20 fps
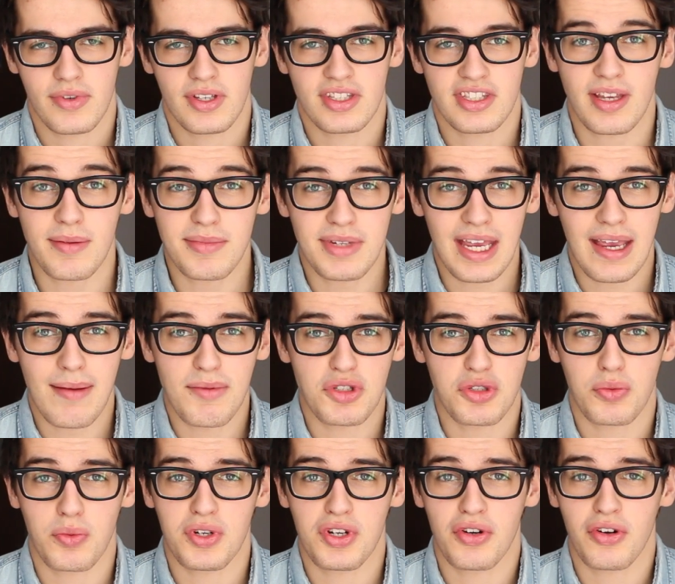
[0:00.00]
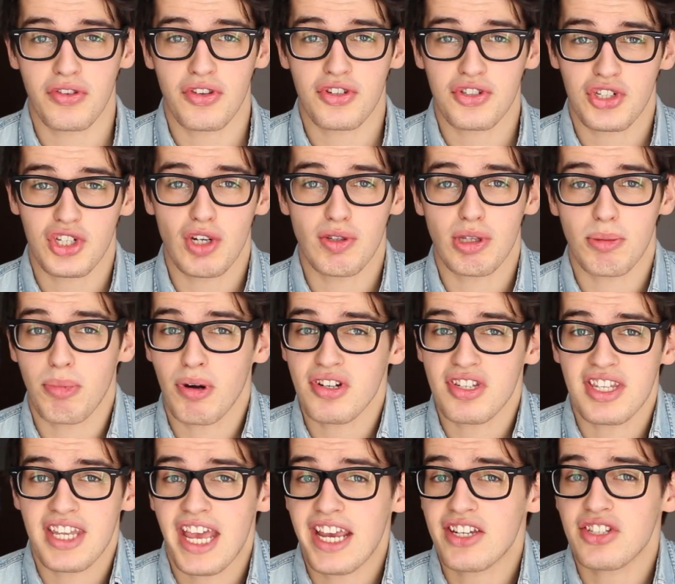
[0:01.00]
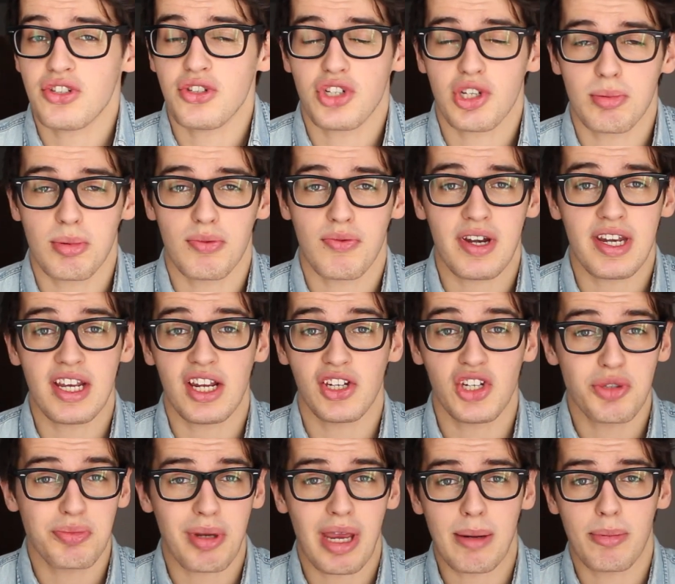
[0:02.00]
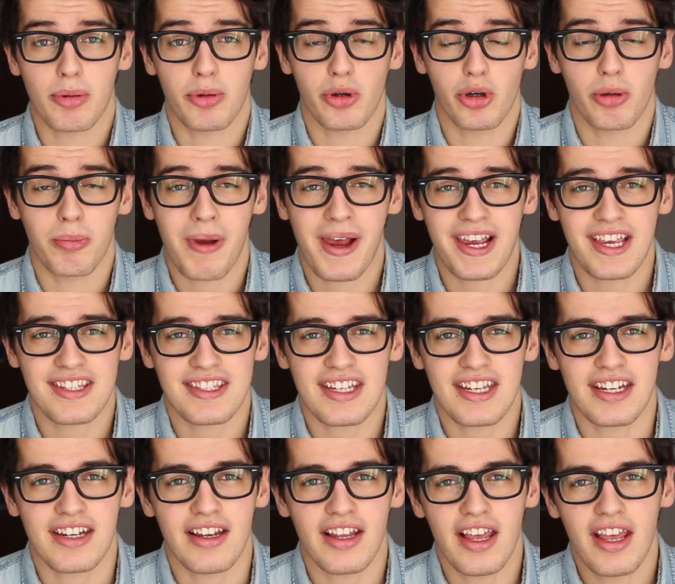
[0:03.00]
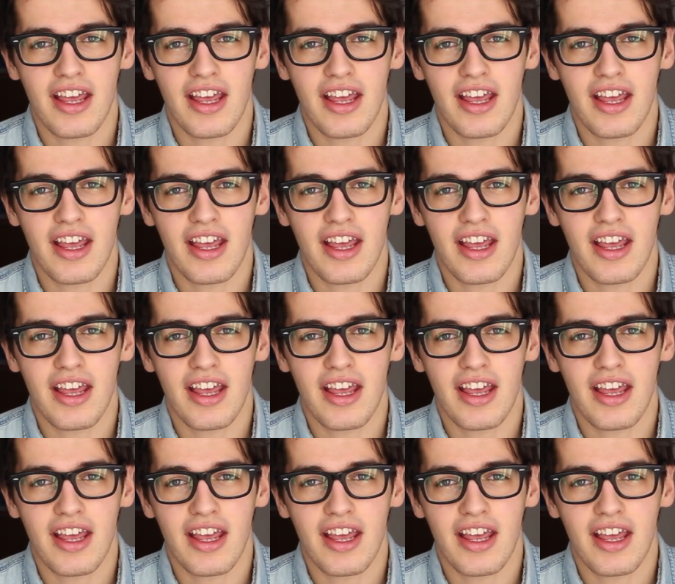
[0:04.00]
Sometimes when you're on the Tube, the person next to you could be reading a newspaper or a magazine.